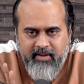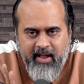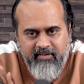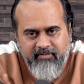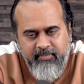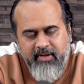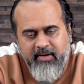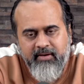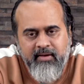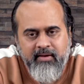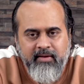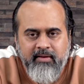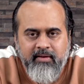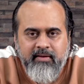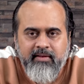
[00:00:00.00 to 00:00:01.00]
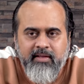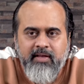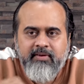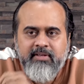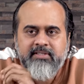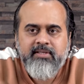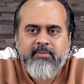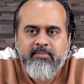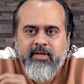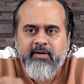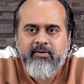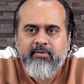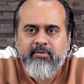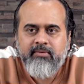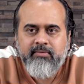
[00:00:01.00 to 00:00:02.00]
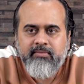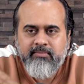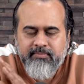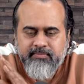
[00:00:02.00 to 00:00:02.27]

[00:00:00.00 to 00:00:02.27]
I have been given something to do.